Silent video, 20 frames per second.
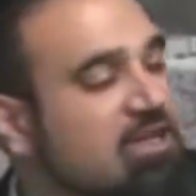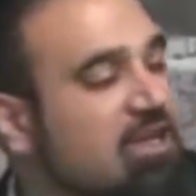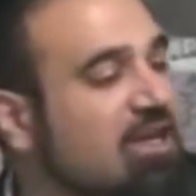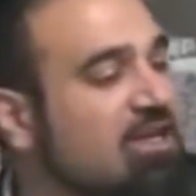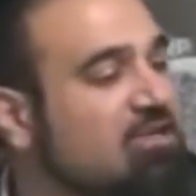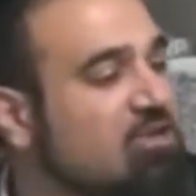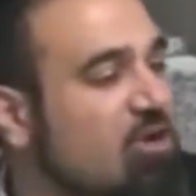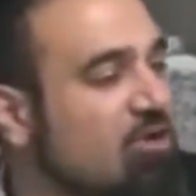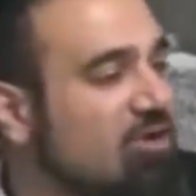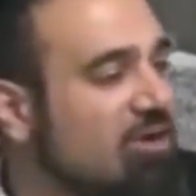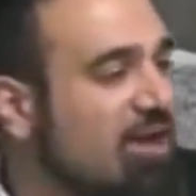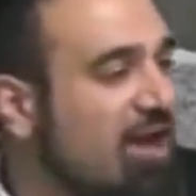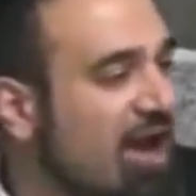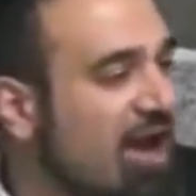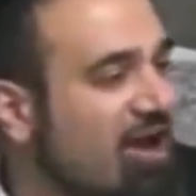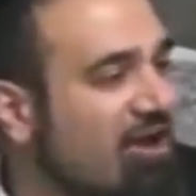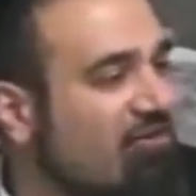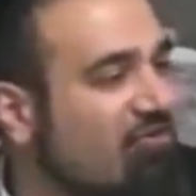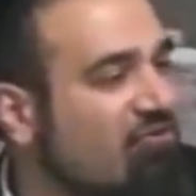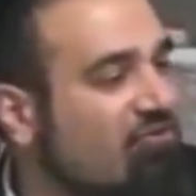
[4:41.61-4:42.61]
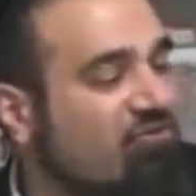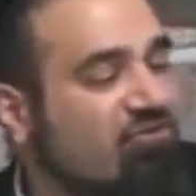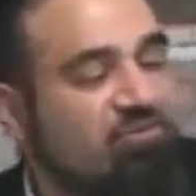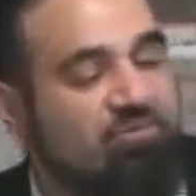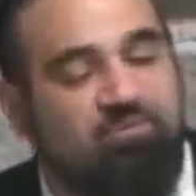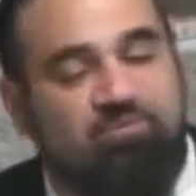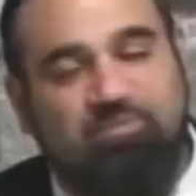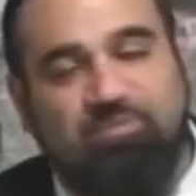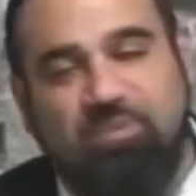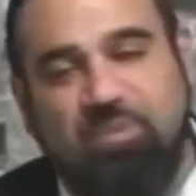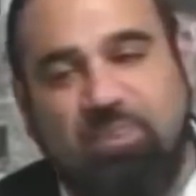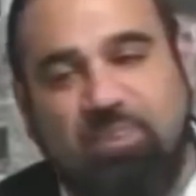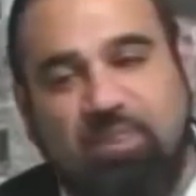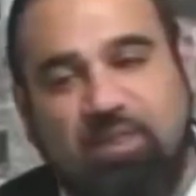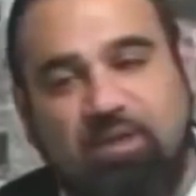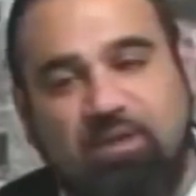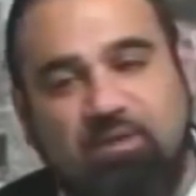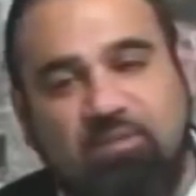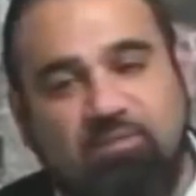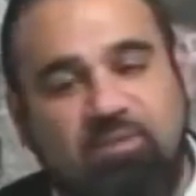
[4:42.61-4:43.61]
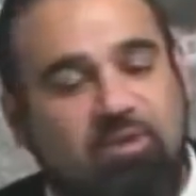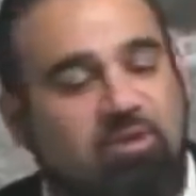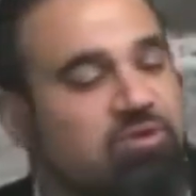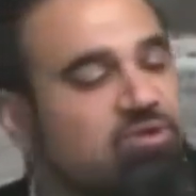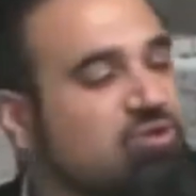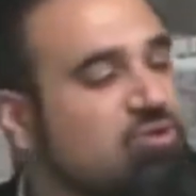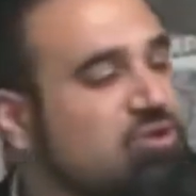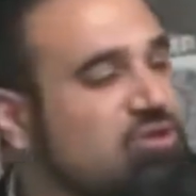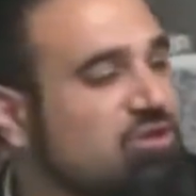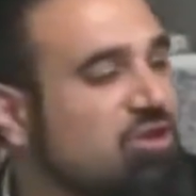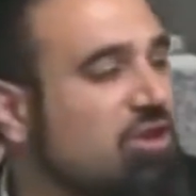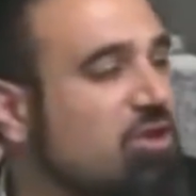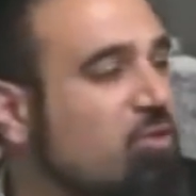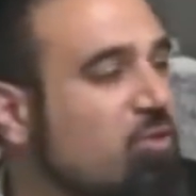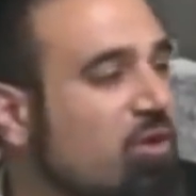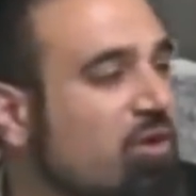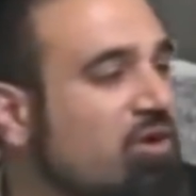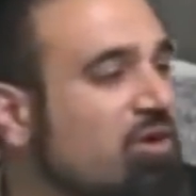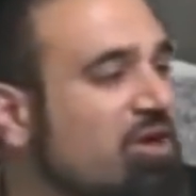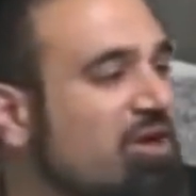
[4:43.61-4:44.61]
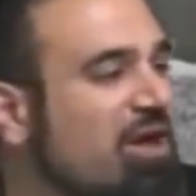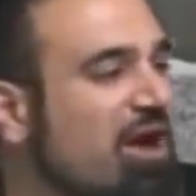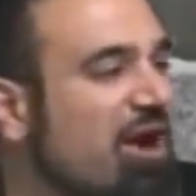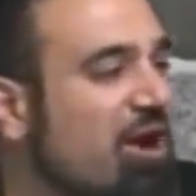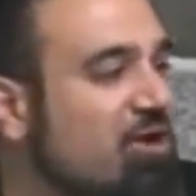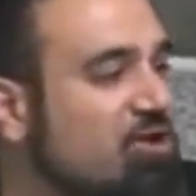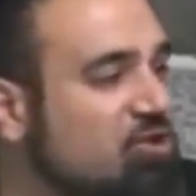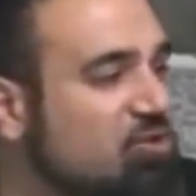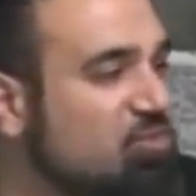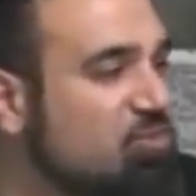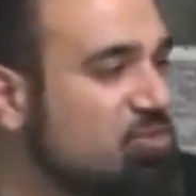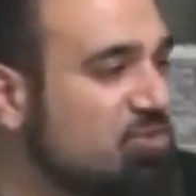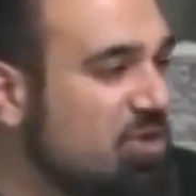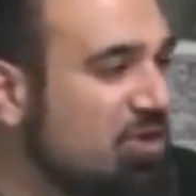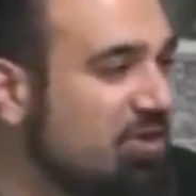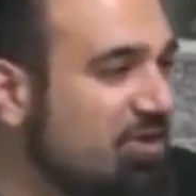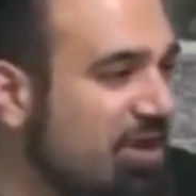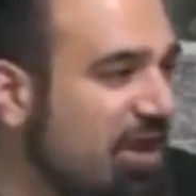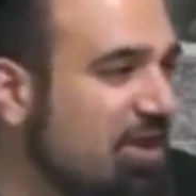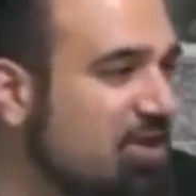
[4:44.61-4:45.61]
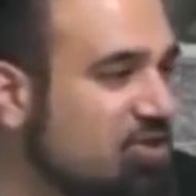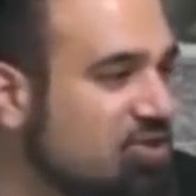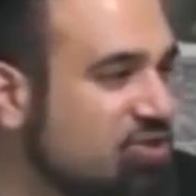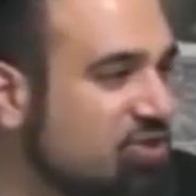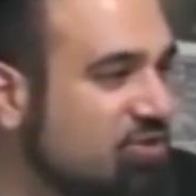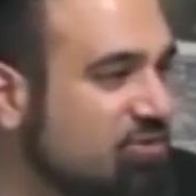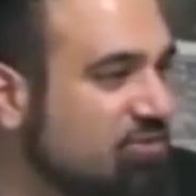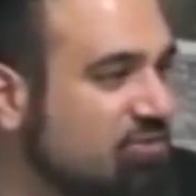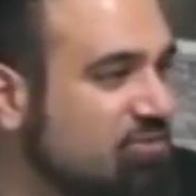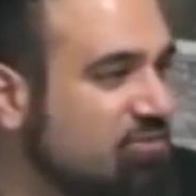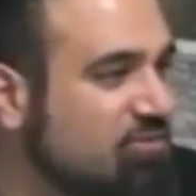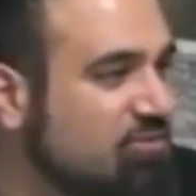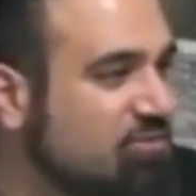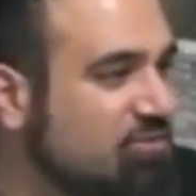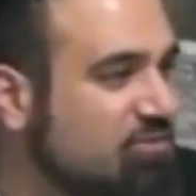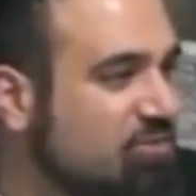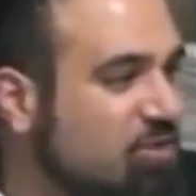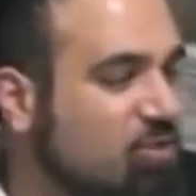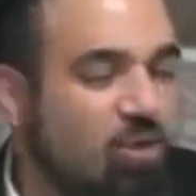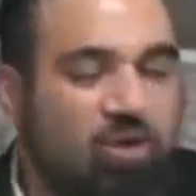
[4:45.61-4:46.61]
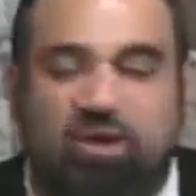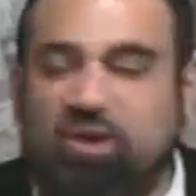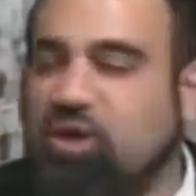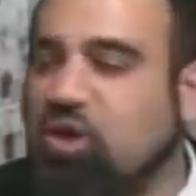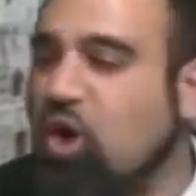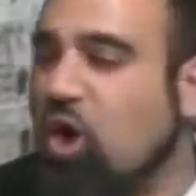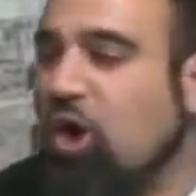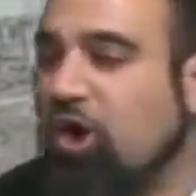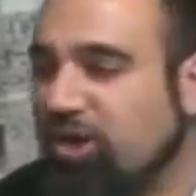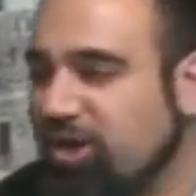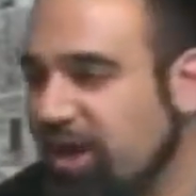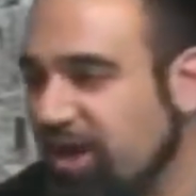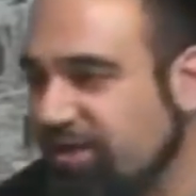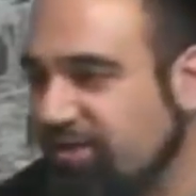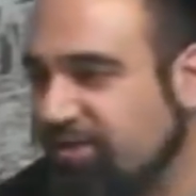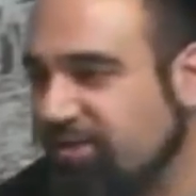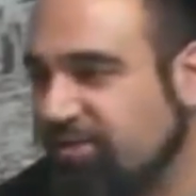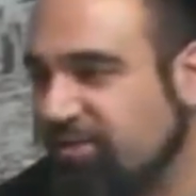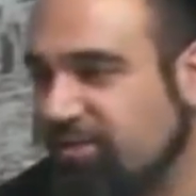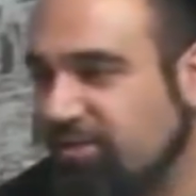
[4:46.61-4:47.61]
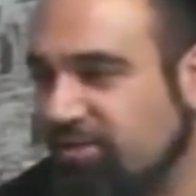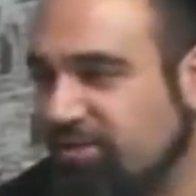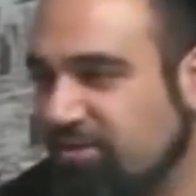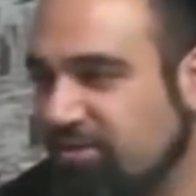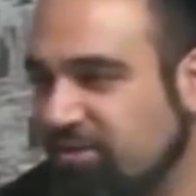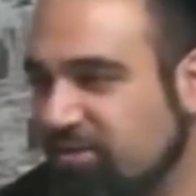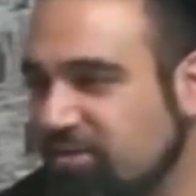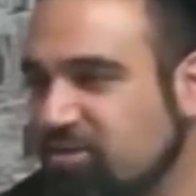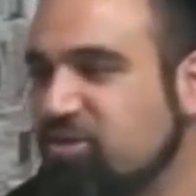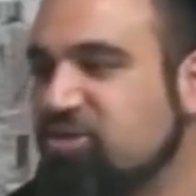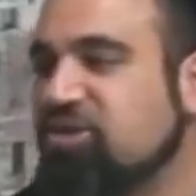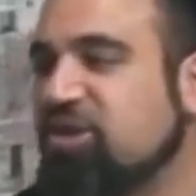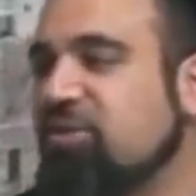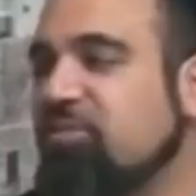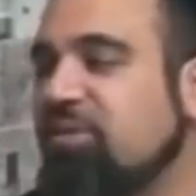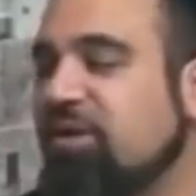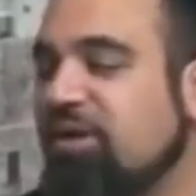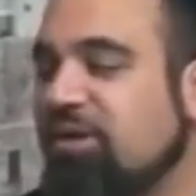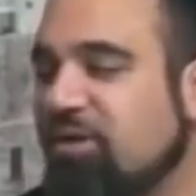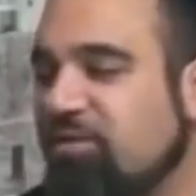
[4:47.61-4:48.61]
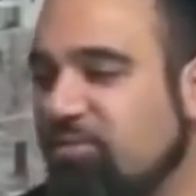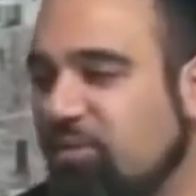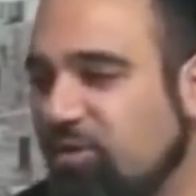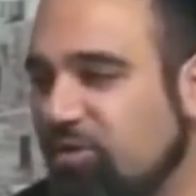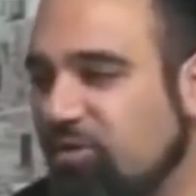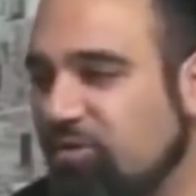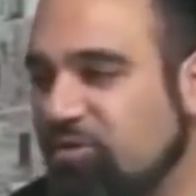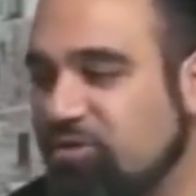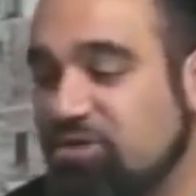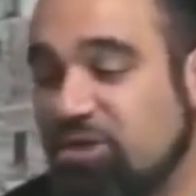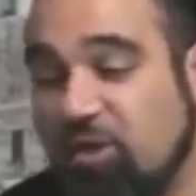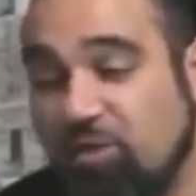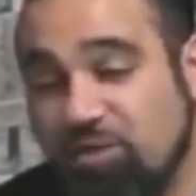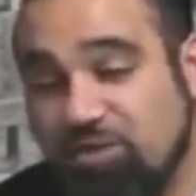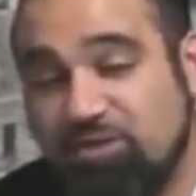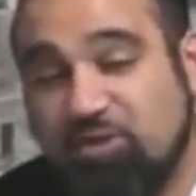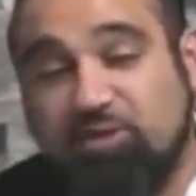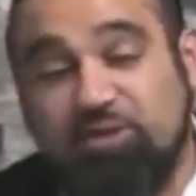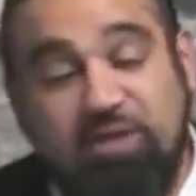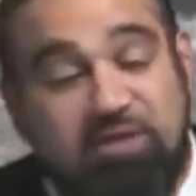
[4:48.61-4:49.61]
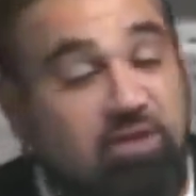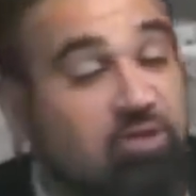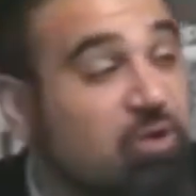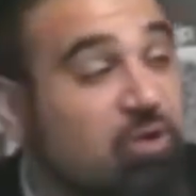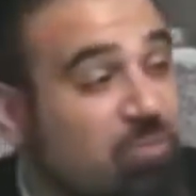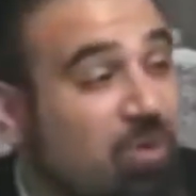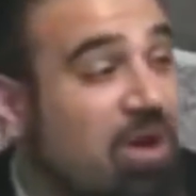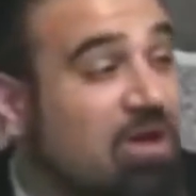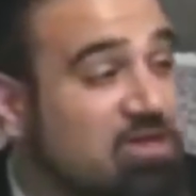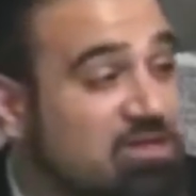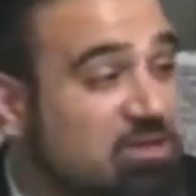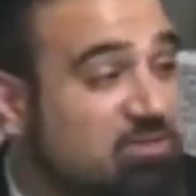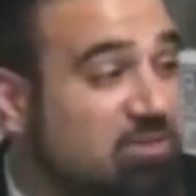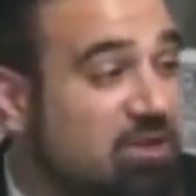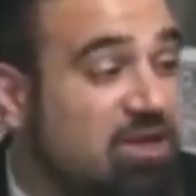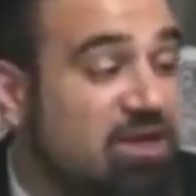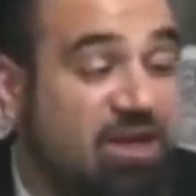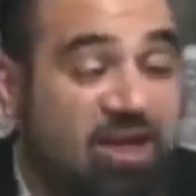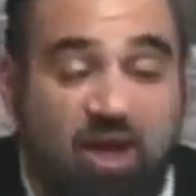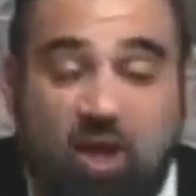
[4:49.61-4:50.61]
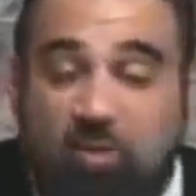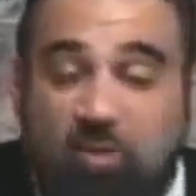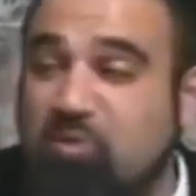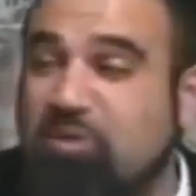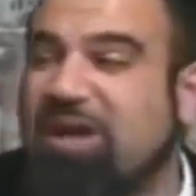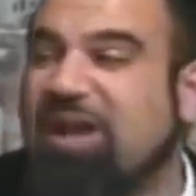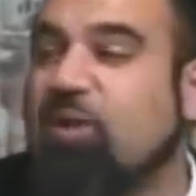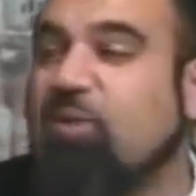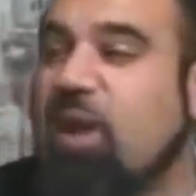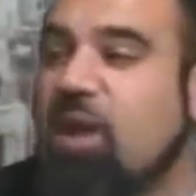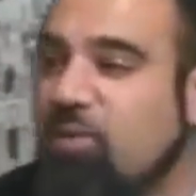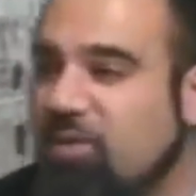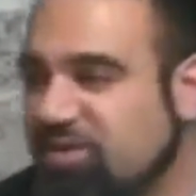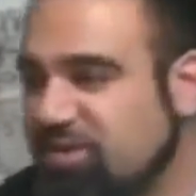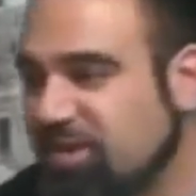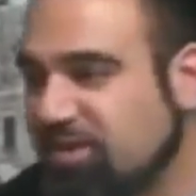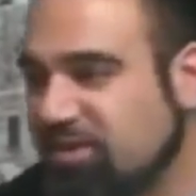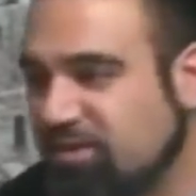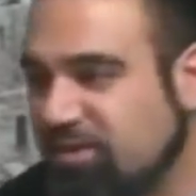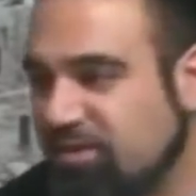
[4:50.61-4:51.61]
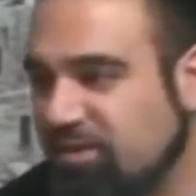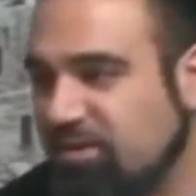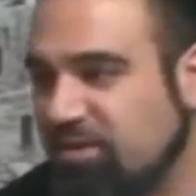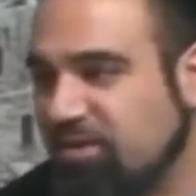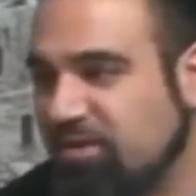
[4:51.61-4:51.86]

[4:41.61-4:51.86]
Then he's only half because you still weren't in 100% danger. You weren't caught yet. You just committed the murder. So you always know that you could possibly, he could help you get away with it.